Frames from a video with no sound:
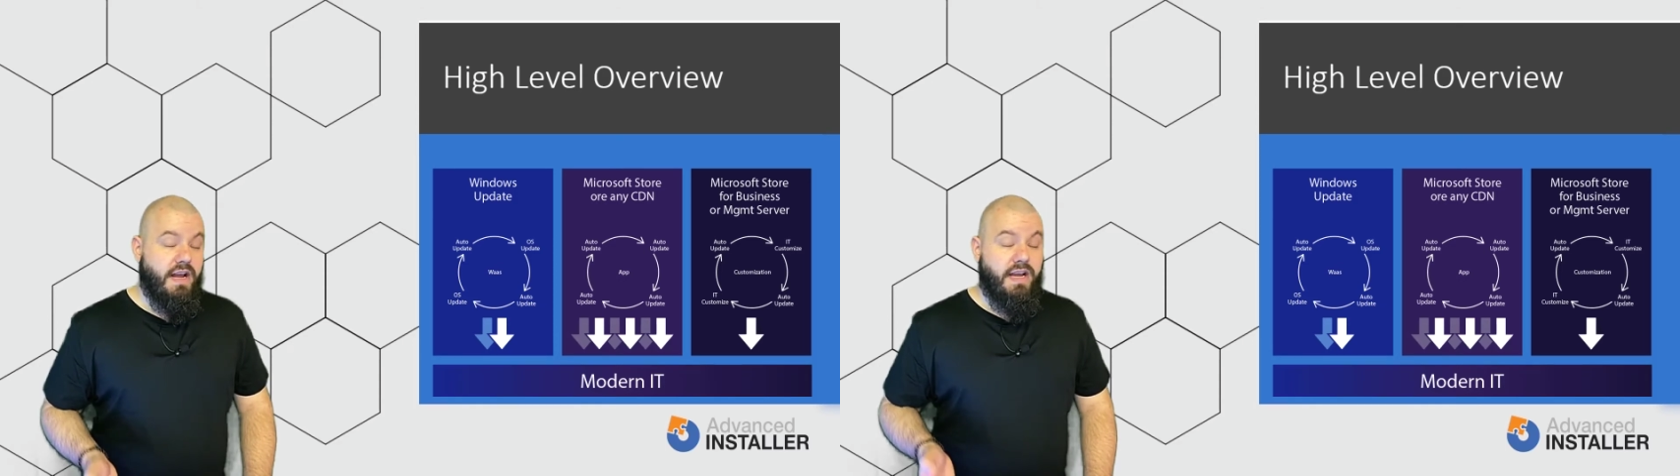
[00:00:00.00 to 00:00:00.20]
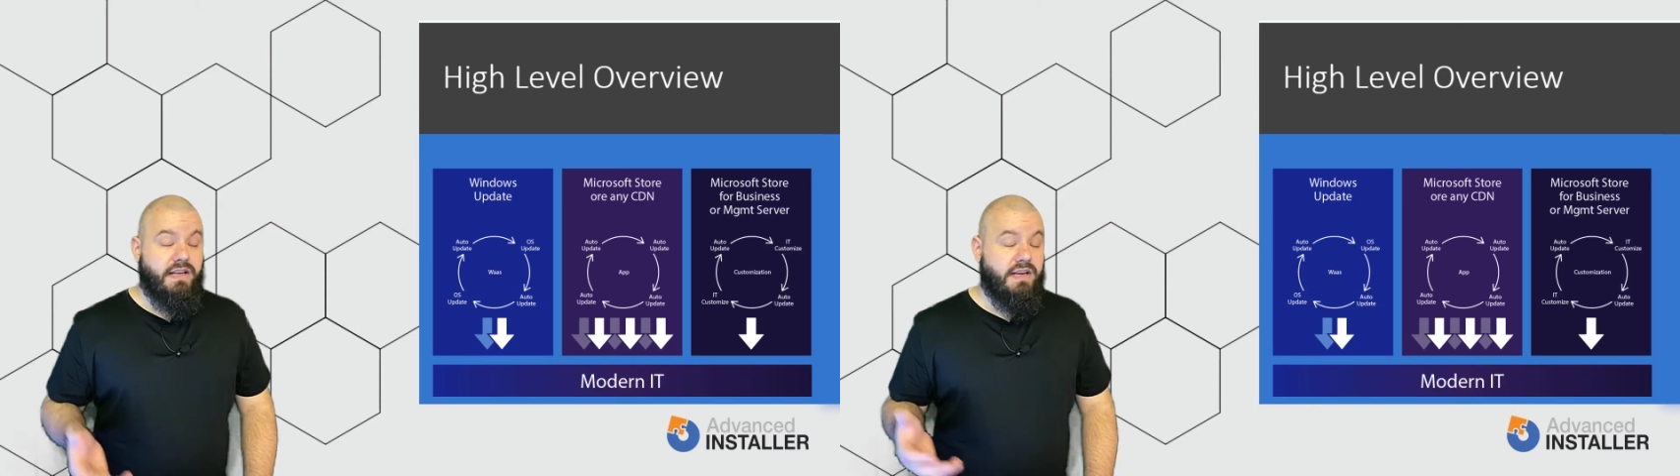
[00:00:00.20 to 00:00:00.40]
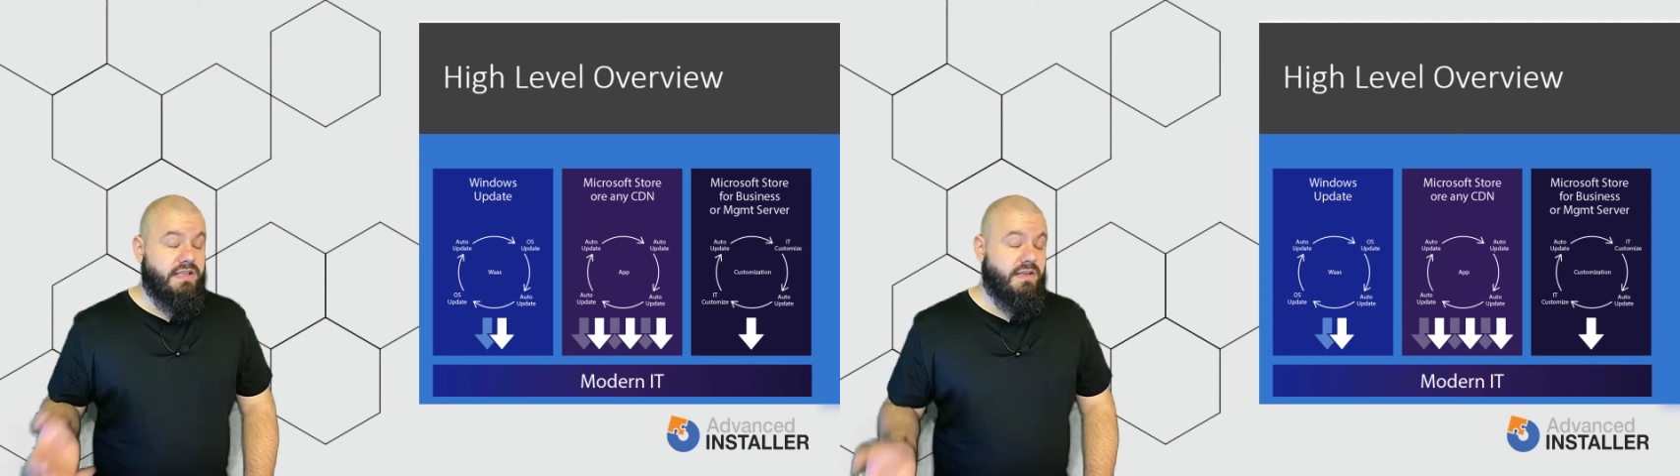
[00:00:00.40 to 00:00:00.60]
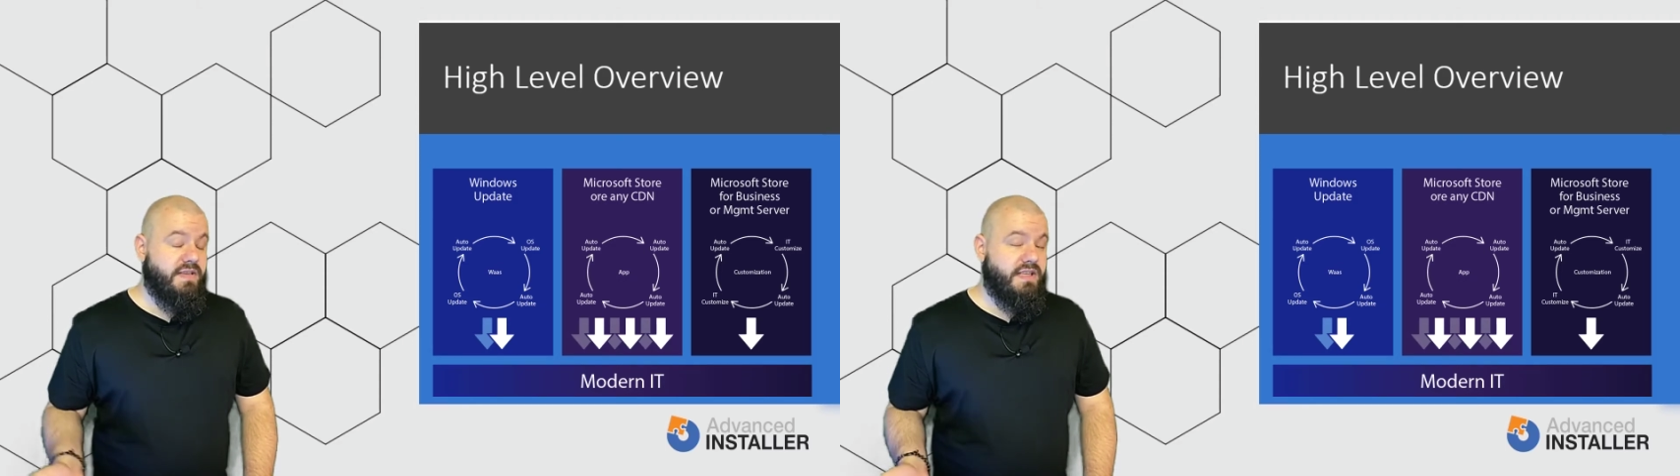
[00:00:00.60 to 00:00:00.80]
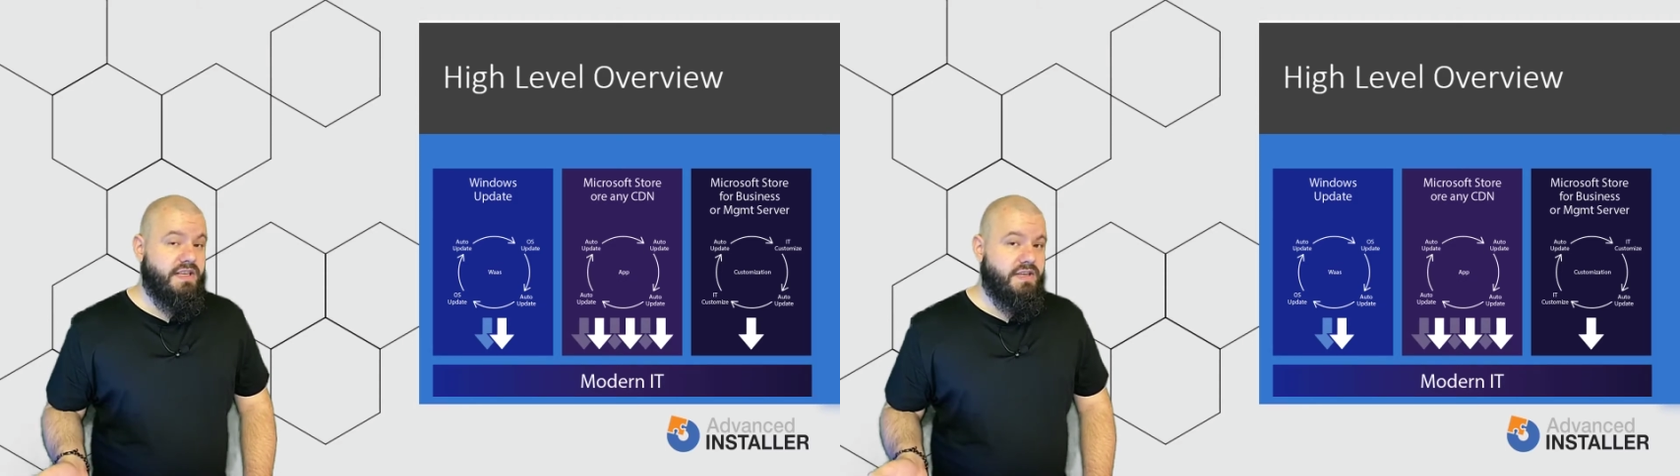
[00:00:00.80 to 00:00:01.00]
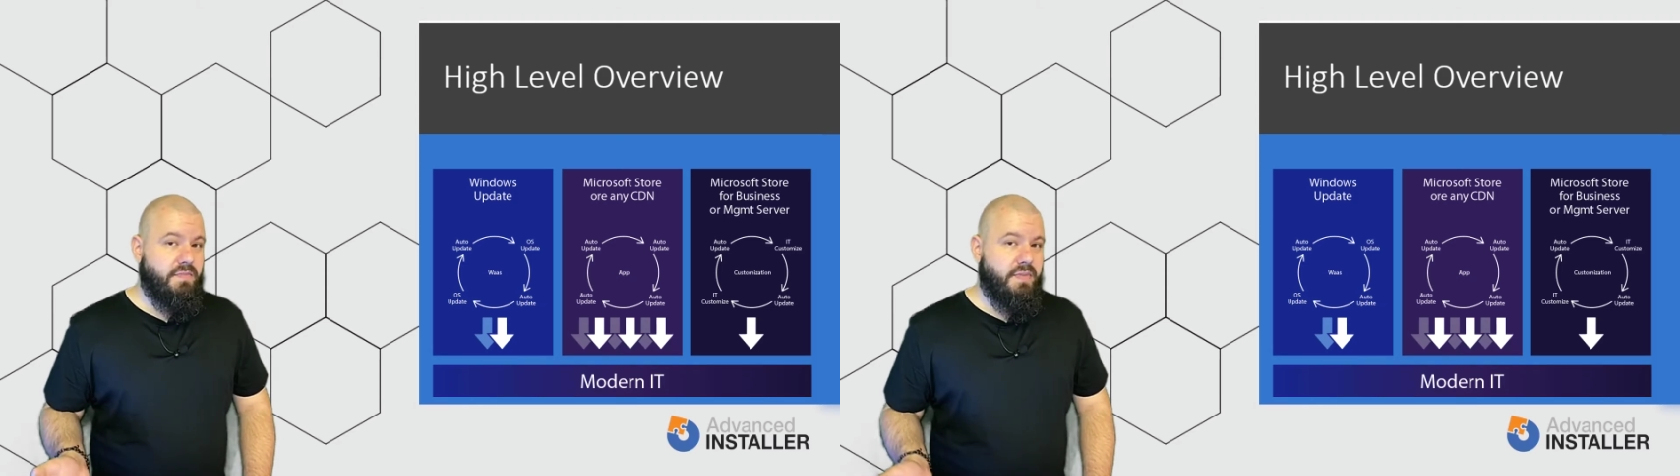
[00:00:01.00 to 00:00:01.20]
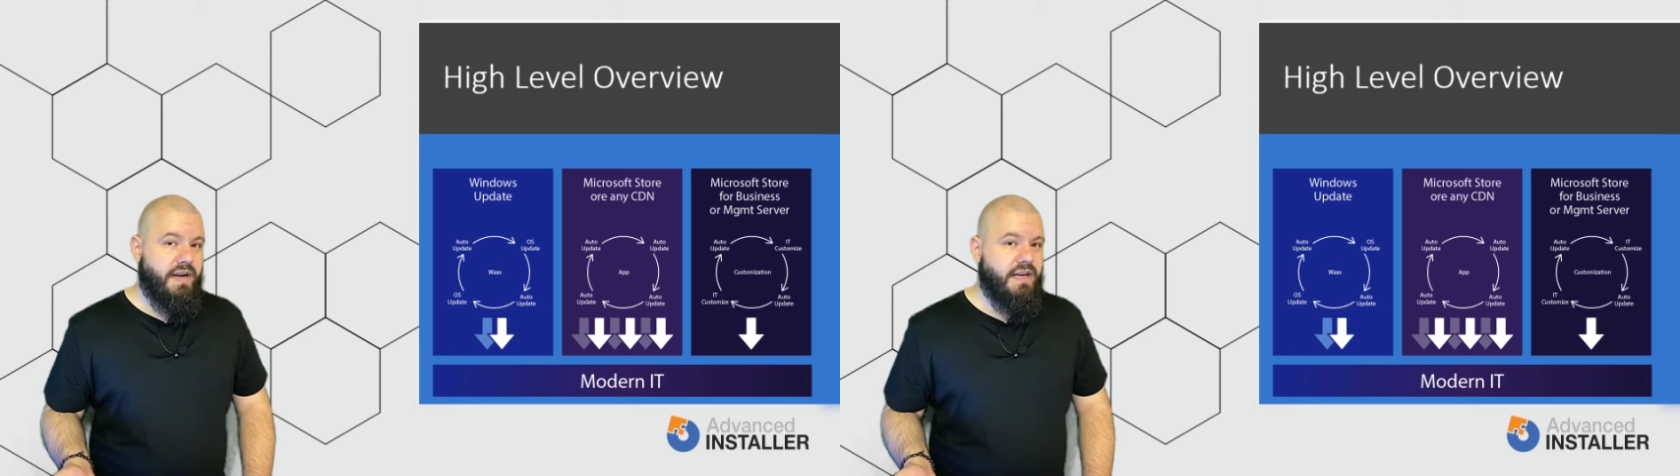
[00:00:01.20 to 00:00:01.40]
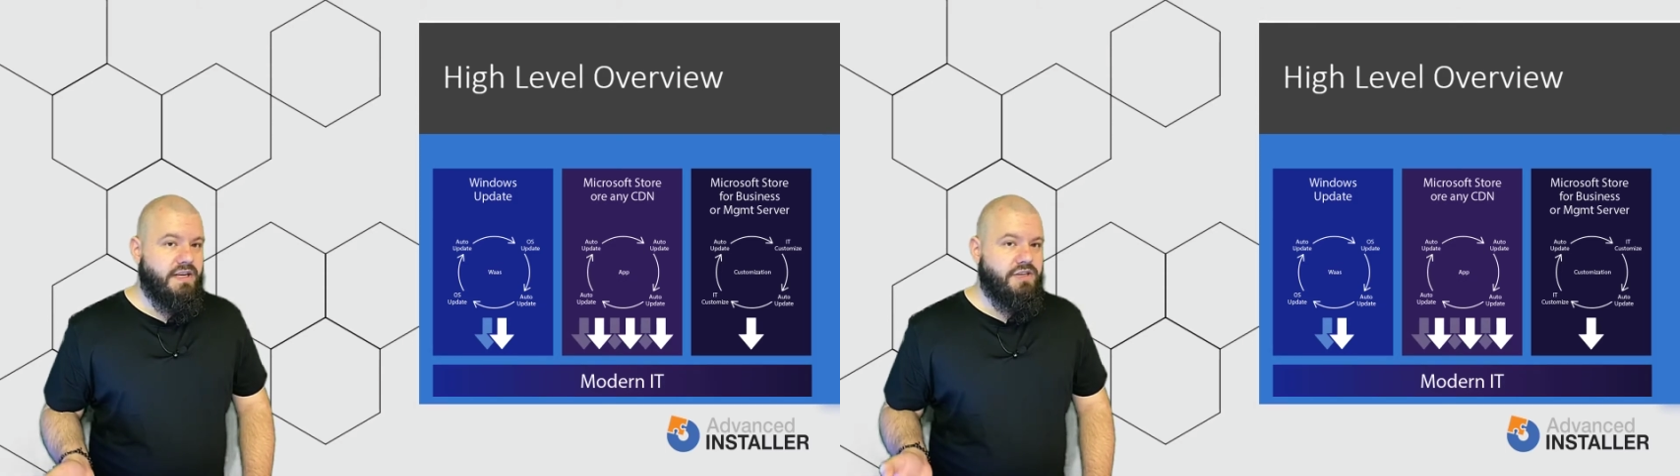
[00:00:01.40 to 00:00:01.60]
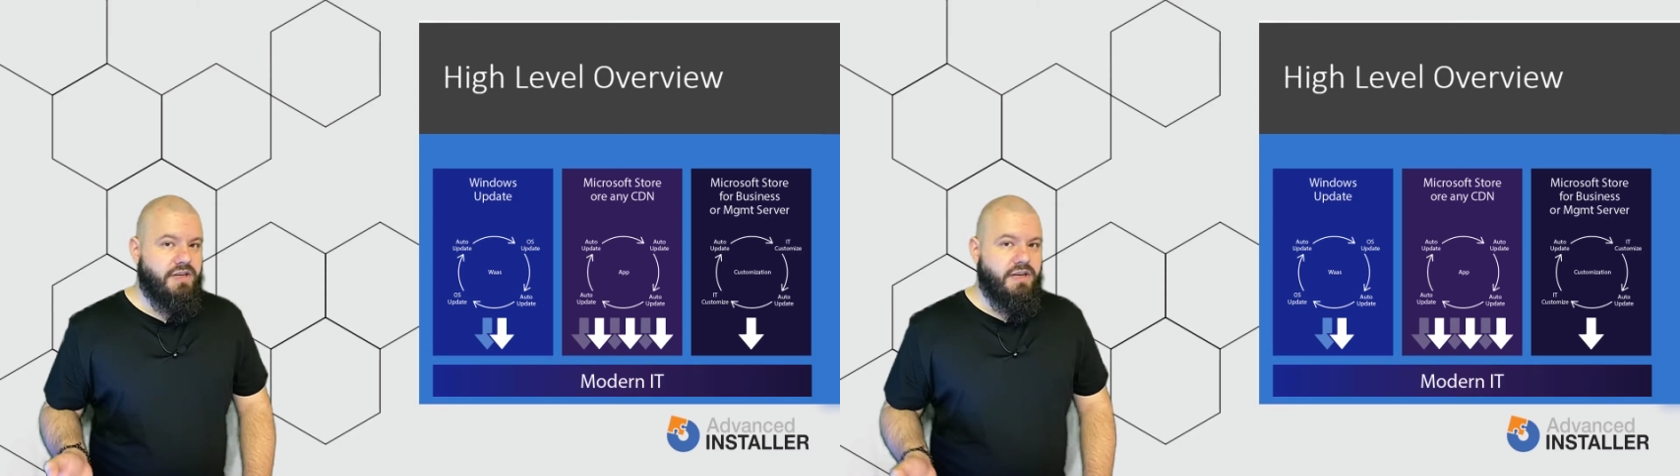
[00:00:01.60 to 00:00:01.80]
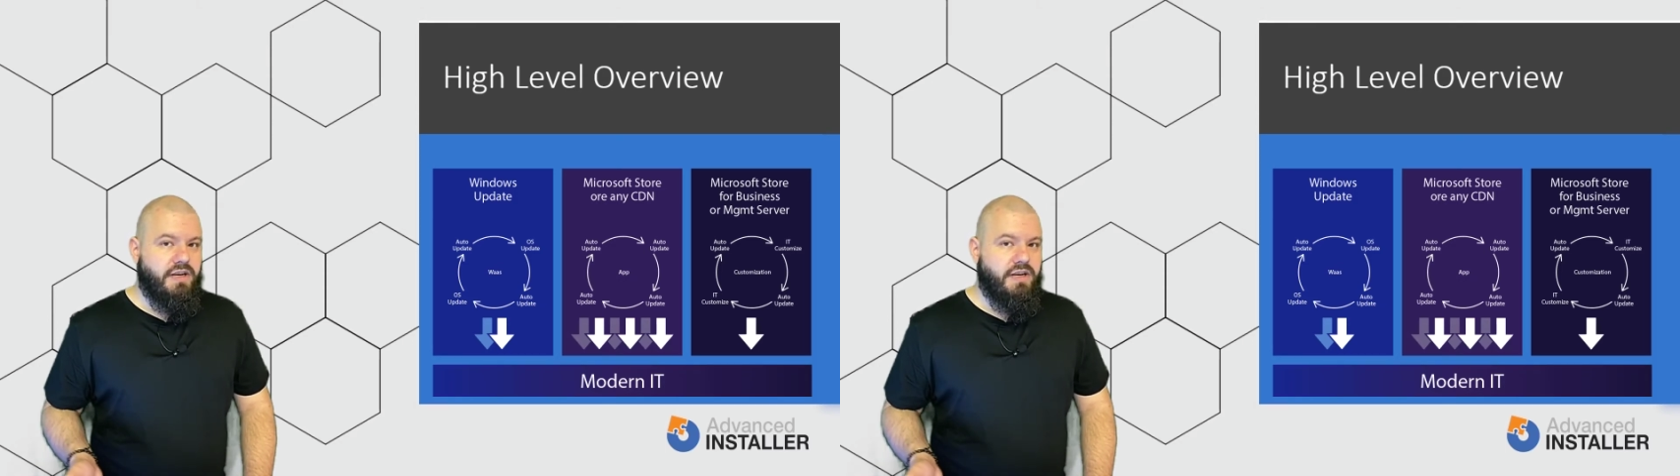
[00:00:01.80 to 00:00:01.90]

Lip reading: and the customization package